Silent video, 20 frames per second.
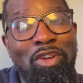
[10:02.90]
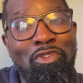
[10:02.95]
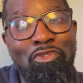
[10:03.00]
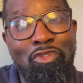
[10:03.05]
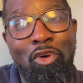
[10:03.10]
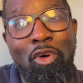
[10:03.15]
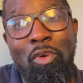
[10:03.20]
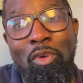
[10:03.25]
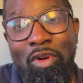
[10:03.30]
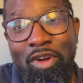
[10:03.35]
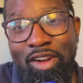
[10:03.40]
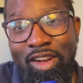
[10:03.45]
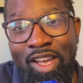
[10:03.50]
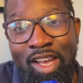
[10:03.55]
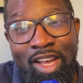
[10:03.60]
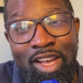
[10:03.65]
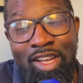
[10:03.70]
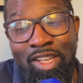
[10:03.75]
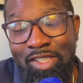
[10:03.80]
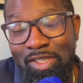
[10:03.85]
forward
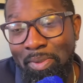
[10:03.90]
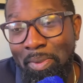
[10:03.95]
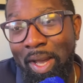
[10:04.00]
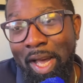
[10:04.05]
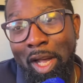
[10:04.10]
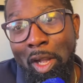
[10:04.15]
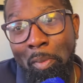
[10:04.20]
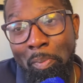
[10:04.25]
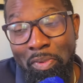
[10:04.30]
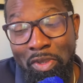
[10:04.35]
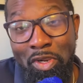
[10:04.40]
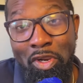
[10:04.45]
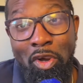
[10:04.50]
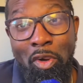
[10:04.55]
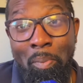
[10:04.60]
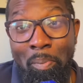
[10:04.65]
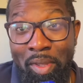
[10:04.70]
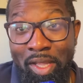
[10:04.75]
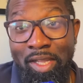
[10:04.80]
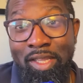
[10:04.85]
to help,
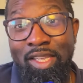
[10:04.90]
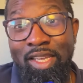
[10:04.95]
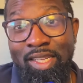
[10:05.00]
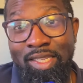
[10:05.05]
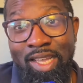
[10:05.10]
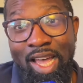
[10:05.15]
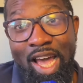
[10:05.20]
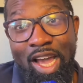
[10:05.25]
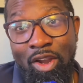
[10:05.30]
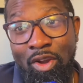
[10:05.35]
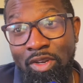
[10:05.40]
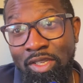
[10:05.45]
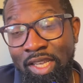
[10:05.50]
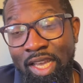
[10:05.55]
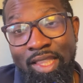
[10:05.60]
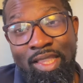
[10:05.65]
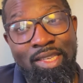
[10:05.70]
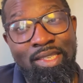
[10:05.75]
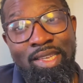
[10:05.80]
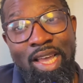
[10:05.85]
build the attack or
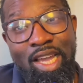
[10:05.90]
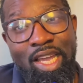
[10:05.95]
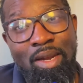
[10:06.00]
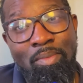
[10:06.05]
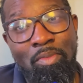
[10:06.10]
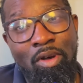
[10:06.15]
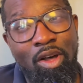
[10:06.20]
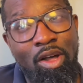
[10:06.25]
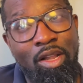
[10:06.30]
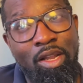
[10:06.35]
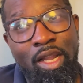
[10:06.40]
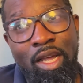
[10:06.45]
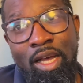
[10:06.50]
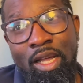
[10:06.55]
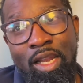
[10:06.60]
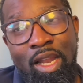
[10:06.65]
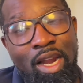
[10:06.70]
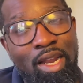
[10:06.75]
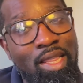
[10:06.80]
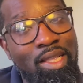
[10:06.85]
take the second ball. A
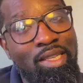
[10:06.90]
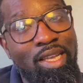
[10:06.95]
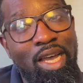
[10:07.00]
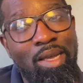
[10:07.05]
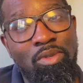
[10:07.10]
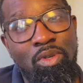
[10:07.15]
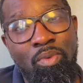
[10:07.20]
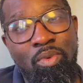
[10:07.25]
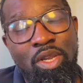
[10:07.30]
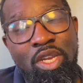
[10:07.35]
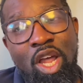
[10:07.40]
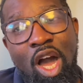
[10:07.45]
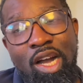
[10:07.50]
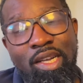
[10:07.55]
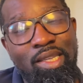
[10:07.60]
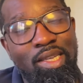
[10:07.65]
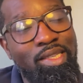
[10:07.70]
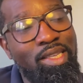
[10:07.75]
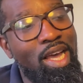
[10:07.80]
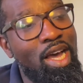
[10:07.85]
lot of the times when we
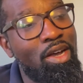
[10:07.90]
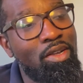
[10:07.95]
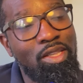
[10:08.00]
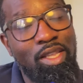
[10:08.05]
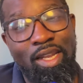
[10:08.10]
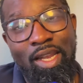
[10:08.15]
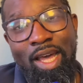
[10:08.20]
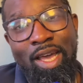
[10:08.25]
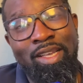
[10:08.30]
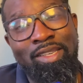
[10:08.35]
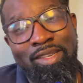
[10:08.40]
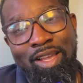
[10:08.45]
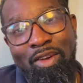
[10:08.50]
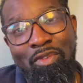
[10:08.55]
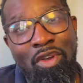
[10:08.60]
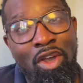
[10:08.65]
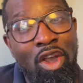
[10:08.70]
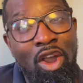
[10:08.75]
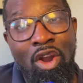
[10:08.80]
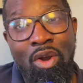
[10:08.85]
knocked it down, the likes
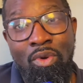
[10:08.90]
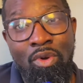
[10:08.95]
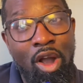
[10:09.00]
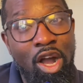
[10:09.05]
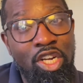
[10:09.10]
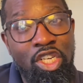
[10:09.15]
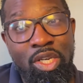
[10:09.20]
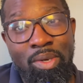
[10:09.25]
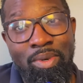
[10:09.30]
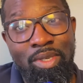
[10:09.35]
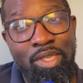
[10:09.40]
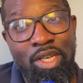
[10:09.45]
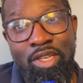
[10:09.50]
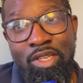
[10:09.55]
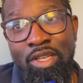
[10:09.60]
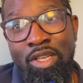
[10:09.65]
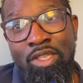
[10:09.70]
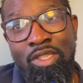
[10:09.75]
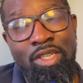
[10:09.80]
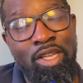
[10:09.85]
of Raji was there
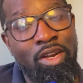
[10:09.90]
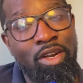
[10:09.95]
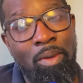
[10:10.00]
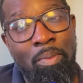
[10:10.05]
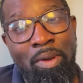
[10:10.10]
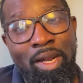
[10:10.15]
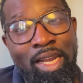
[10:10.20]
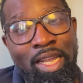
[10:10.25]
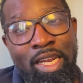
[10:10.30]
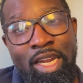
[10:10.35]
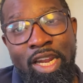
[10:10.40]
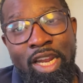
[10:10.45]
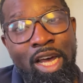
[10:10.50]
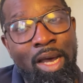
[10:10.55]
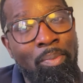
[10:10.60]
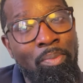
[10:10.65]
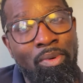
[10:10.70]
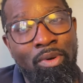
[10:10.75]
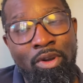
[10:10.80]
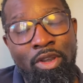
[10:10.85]
just there to clean it
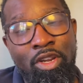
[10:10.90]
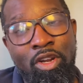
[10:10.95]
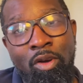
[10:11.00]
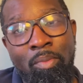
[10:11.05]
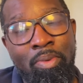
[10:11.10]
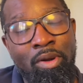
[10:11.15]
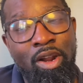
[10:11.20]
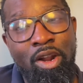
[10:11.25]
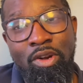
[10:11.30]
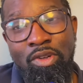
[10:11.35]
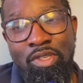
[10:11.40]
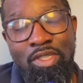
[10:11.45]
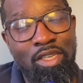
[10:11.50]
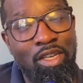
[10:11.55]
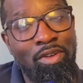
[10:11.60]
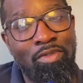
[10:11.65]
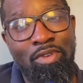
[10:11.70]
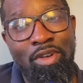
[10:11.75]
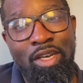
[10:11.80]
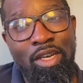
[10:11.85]
up, or, Bernardo
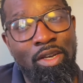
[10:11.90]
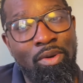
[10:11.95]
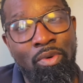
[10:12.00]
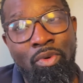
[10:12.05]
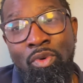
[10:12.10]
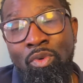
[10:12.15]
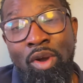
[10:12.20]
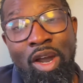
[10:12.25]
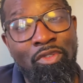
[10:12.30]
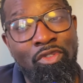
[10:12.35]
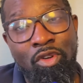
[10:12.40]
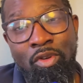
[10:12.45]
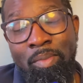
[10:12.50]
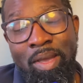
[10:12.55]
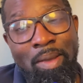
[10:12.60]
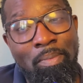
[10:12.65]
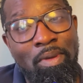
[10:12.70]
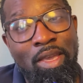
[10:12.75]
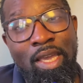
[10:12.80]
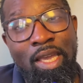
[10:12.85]
Silva, whoever it
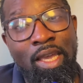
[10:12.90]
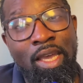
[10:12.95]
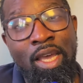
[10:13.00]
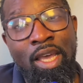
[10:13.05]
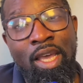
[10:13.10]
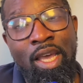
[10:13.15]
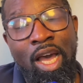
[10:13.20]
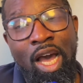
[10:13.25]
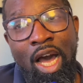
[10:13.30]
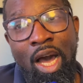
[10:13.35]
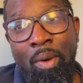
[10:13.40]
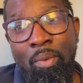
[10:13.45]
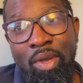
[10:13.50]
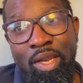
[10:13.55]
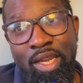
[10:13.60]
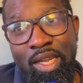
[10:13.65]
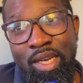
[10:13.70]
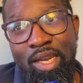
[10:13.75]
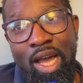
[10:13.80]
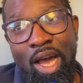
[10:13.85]
may be. We
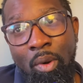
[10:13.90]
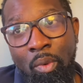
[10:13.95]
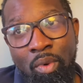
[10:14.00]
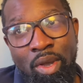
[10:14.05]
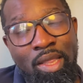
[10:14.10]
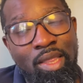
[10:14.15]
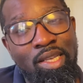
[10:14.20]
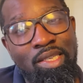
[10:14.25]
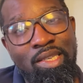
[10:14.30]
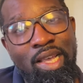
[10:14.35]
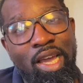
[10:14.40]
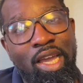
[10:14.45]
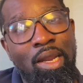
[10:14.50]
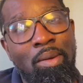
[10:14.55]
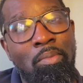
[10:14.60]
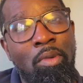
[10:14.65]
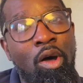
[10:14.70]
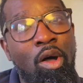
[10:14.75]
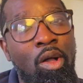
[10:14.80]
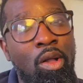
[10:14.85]
did not win the second
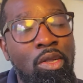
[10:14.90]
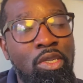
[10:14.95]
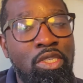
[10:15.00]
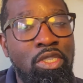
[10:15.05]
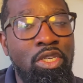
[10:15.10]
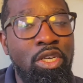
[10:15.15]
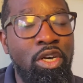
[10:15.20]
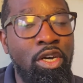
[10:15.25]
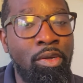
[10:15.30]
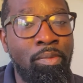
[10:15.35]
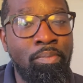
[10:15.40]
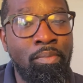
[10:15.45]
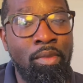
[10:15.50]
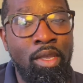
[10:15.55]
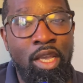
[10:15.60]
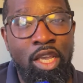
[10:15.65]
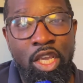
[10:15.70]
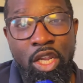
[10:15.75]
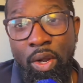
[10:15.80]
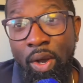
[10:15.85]
ball. So,
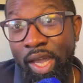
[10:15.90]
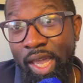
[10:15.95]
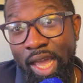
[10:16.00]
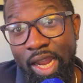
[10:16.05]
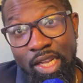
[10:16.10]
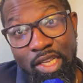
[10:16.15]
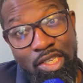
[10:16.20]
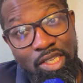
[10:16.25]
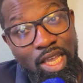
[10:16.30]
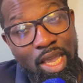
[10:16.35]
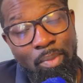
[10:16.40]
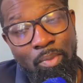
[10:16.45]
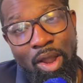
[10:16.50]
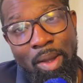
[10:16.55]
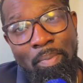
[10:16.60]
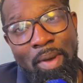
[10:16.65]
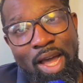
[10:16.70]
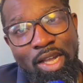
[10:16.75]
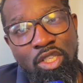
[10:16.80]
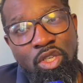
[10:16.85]
again, it just came right
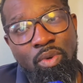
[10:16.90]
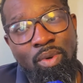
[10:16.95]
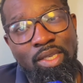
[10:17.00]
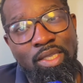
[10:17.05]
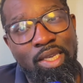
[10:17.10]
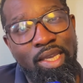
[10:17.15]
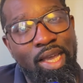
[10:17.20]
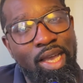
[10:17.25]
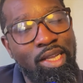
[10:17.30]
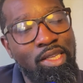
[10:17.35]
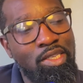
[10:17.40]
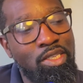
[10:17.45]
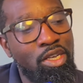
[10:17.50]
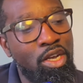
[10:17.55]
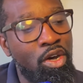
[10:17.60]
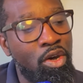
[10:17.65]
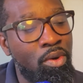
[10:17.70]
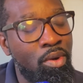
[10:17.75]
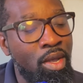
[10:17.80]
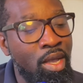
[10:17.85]
back to us again.
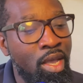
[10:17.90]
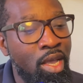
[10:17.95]
So,